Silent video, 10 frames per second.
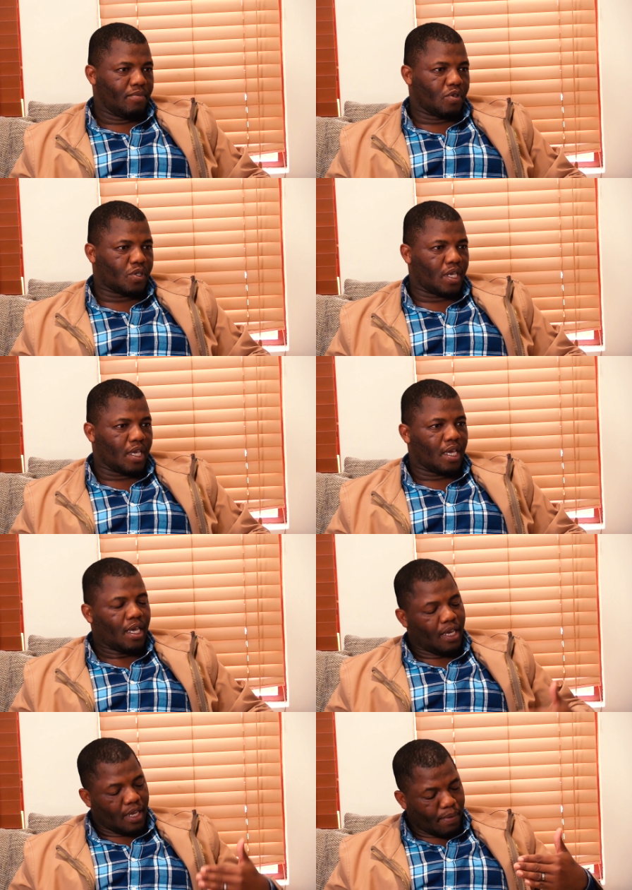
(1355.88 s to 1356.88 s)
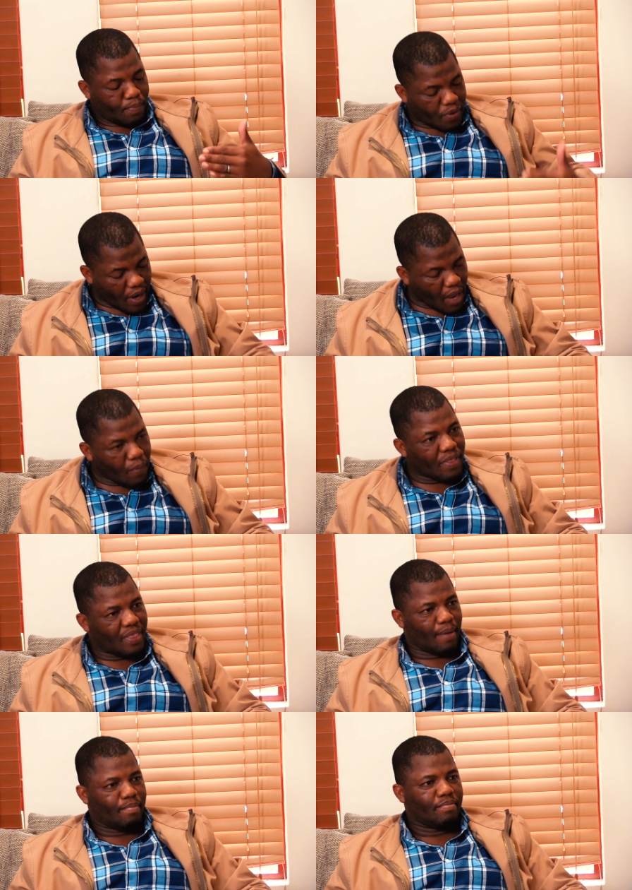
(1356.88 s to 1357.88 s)
You see, pray with
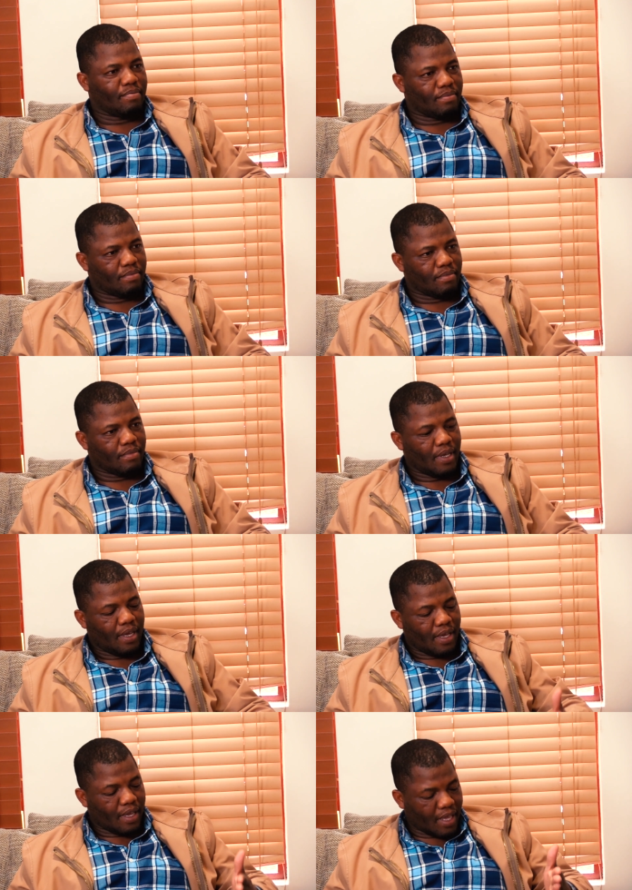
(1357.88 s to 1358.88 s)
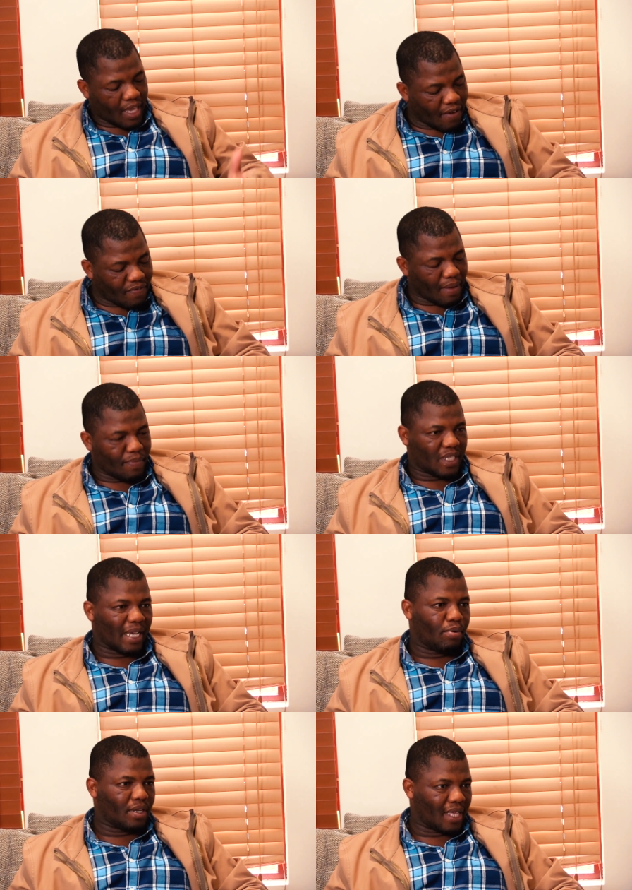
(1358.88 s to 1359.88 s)
them, give them the
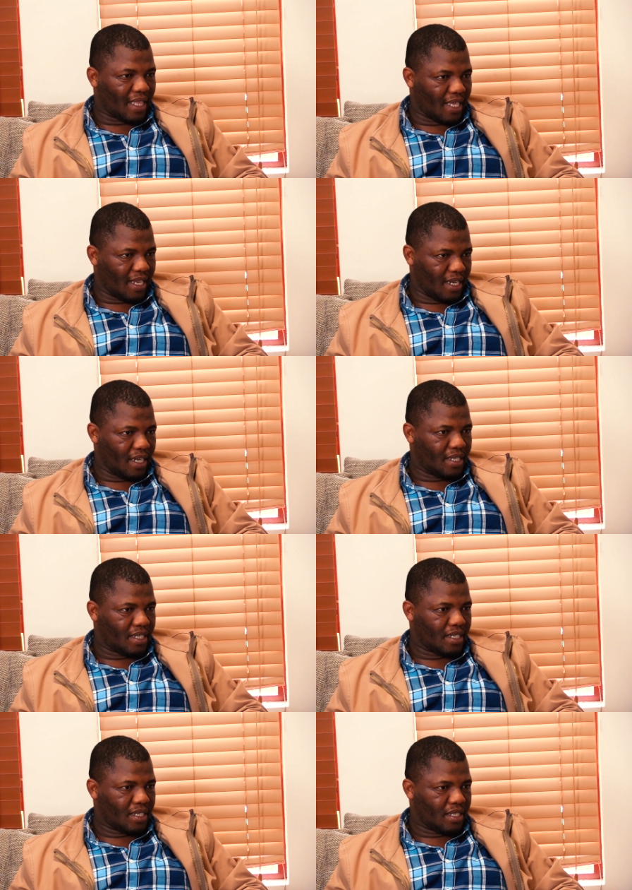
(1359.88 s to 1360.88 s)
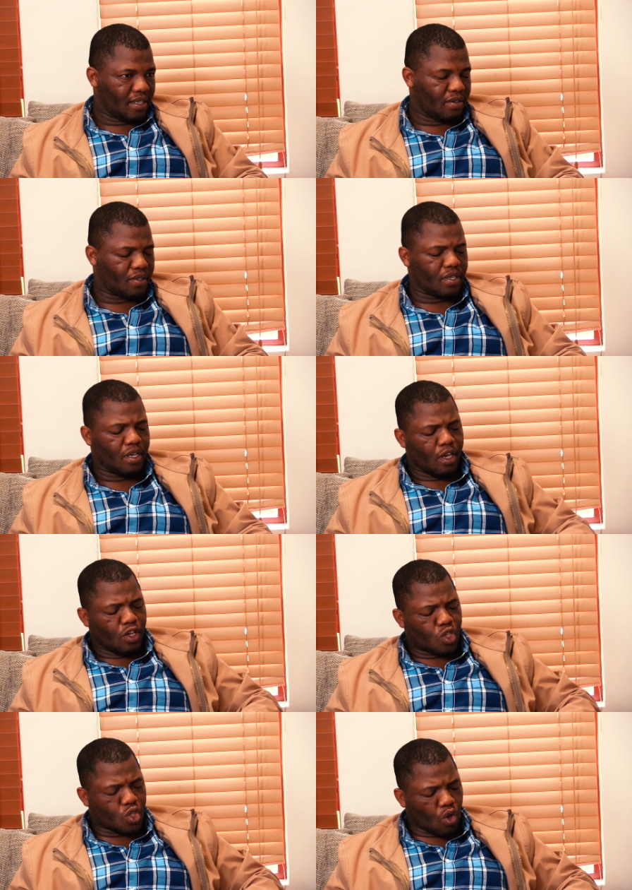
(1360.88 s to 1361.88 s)
support that they need. You see,
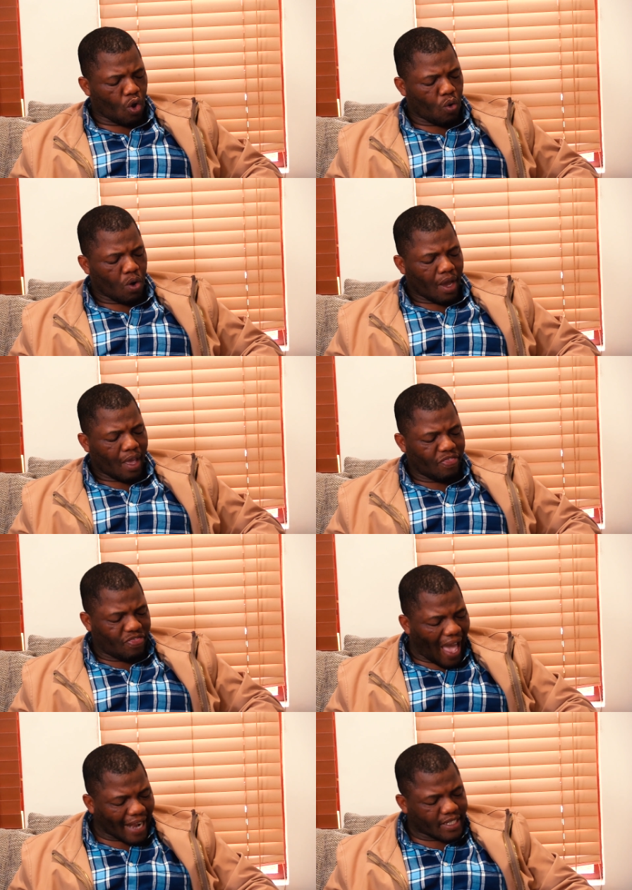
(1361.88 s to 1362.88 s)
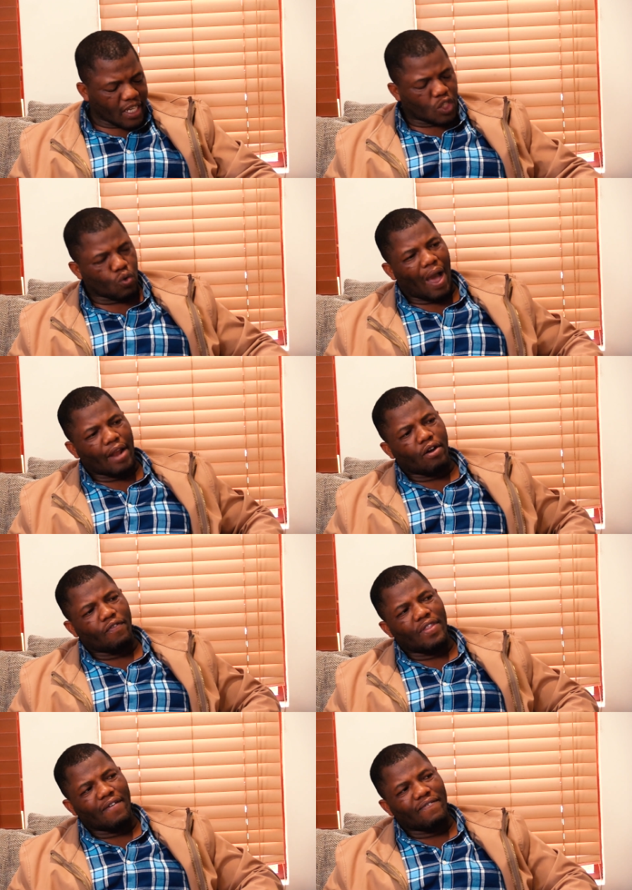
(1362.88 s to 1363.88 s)
so that is one
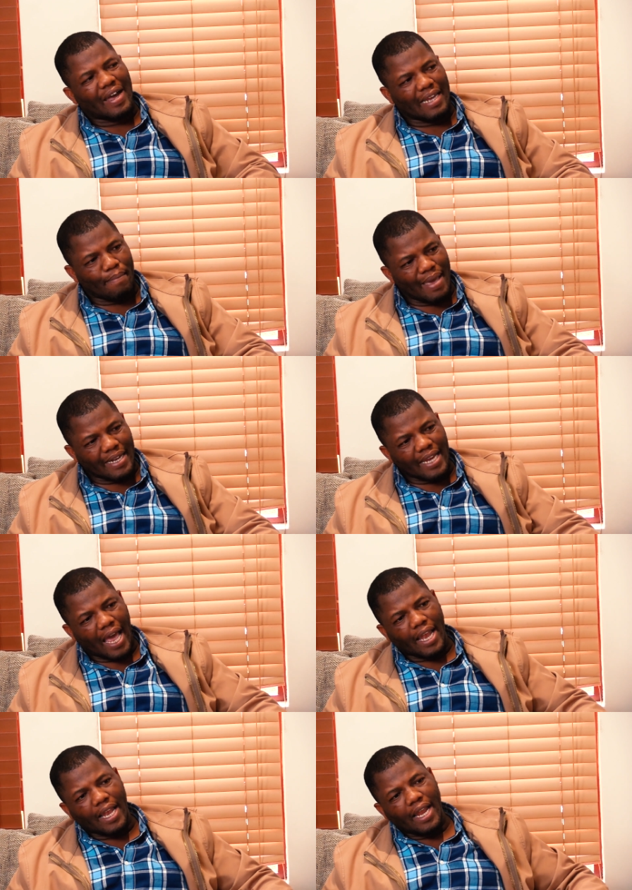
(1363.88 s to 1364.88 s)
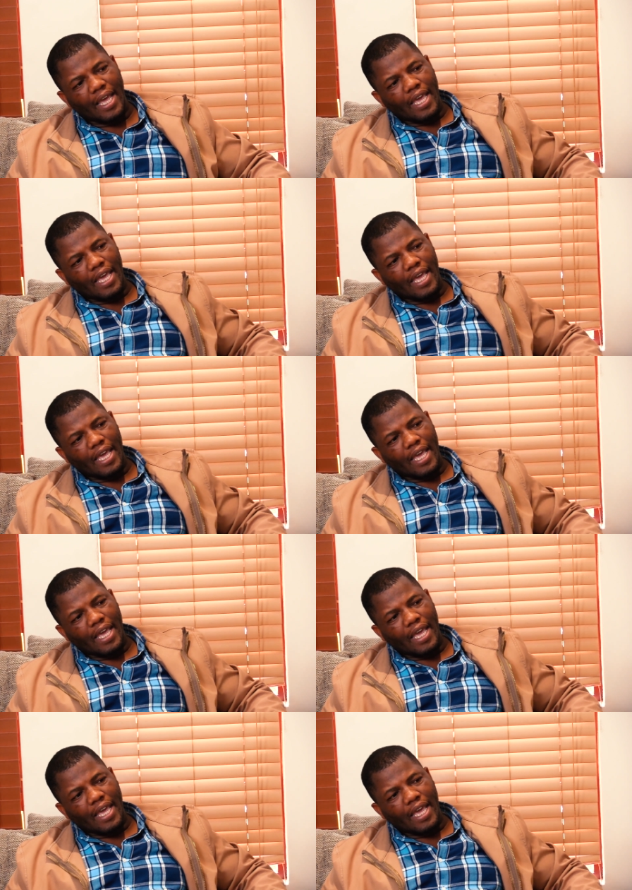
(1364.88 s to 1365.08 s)
of the fundamental